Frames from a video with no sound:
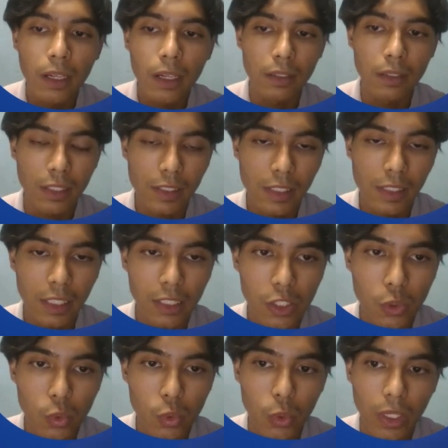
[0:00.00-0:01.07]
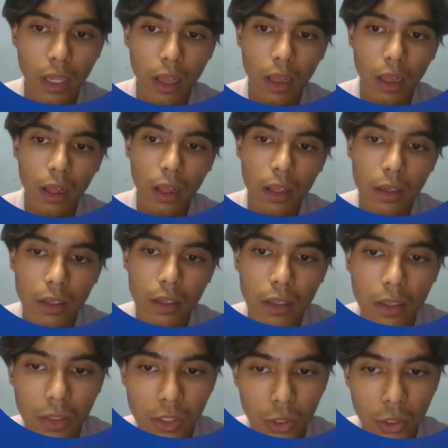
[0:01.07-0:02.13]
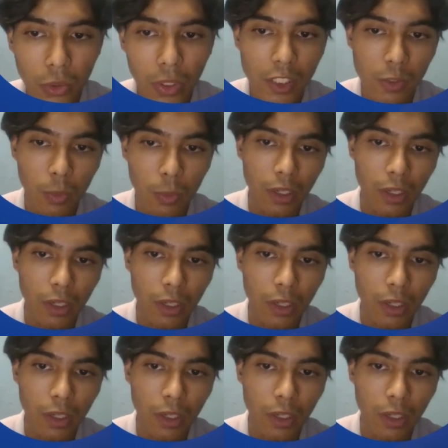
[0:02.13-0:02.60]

Research will also explore